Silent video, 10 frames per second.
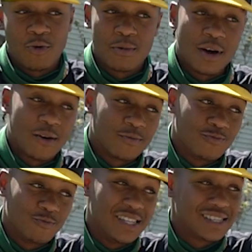one of my
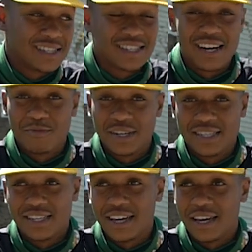weaknesses that I bring
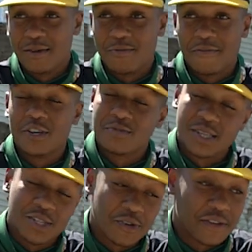to the game. First, my
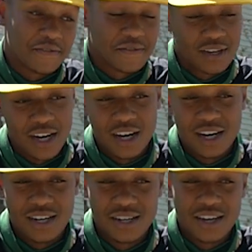strength.
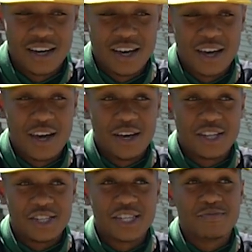Uh,
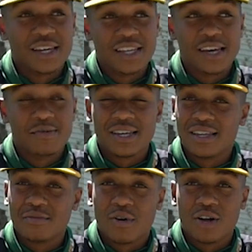just being able to
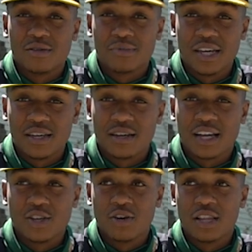get the ball and play.
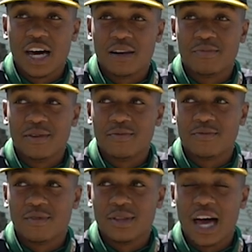I know a lot of people,
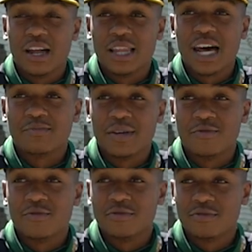a lot, a lot of
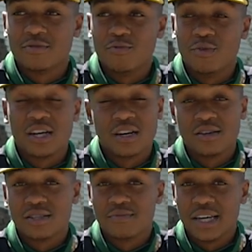people, when it
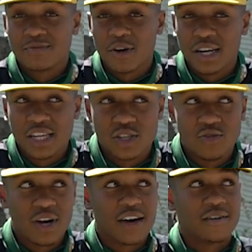comes to baseball, they
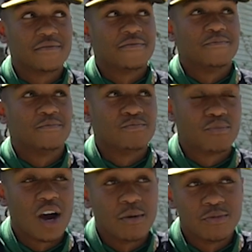do have
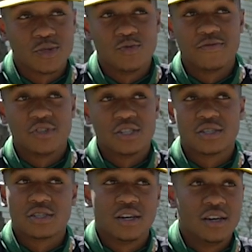problems with just